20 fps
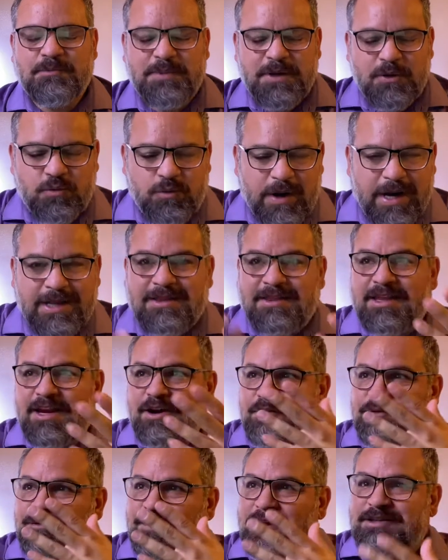be right
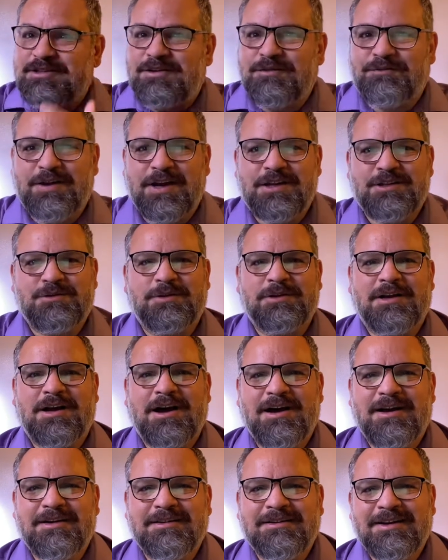there face to face with
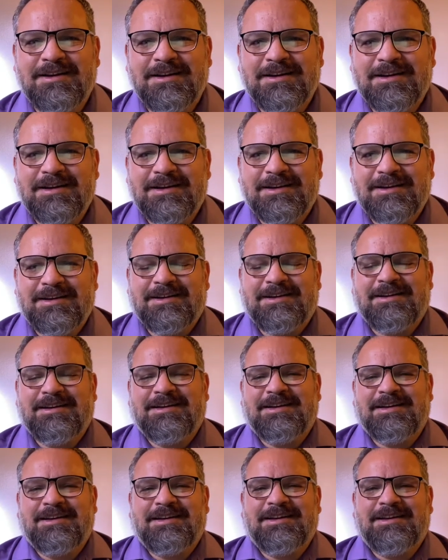God?
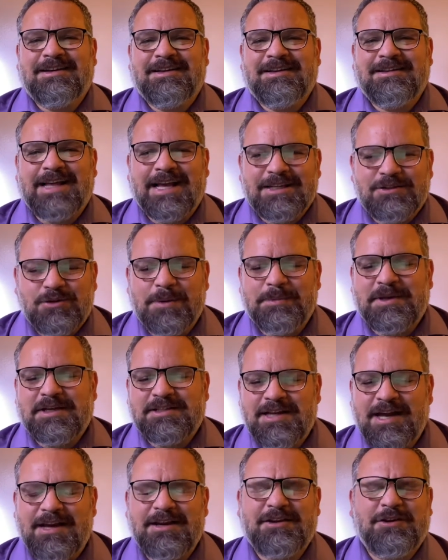That's what I'm
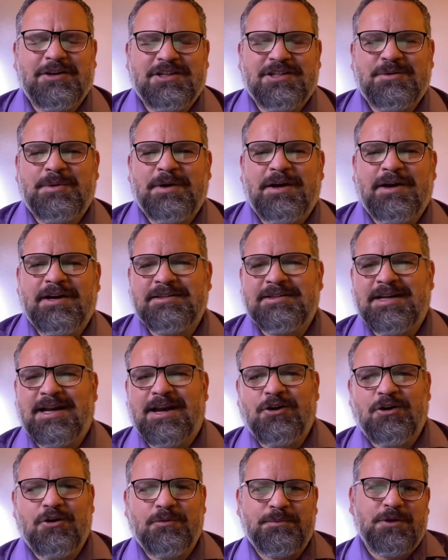excited to experience and I
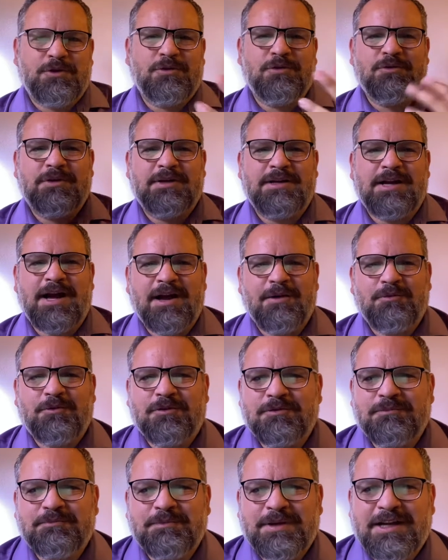hope you and I
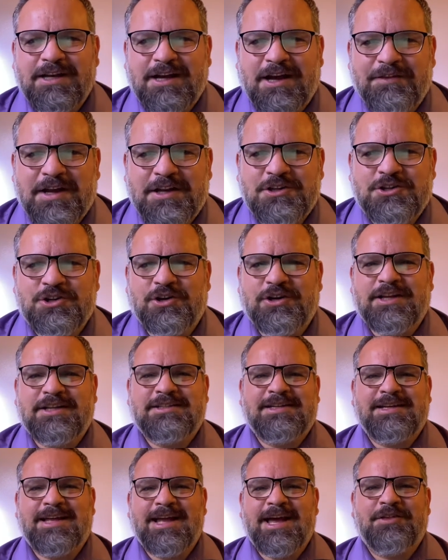will be on that journey
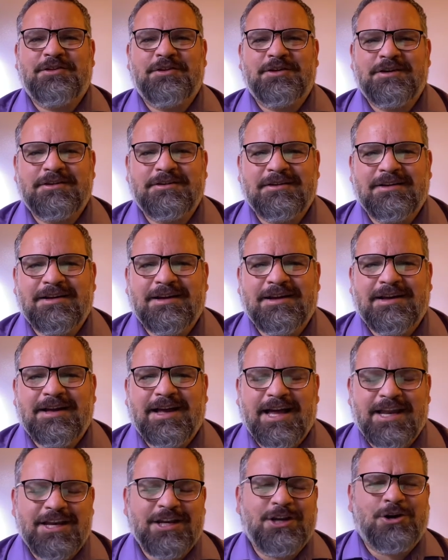together
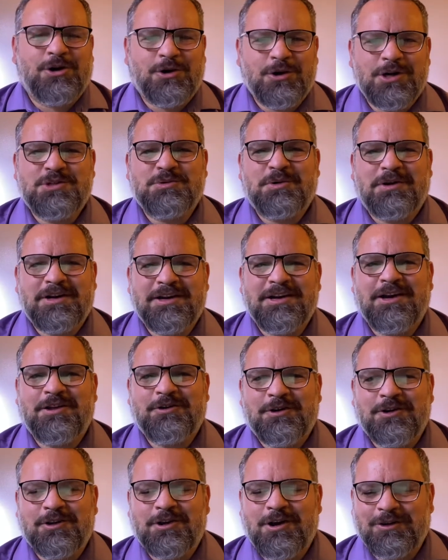and encourage one
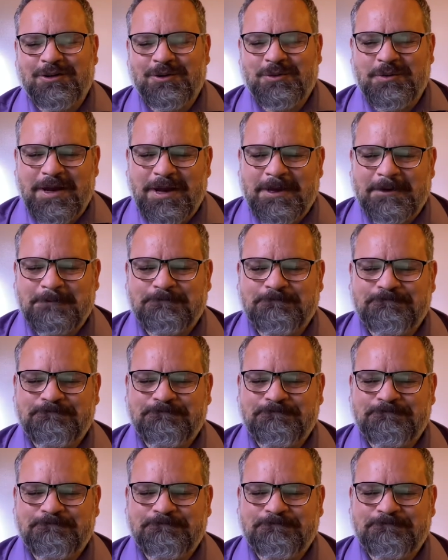another along the way.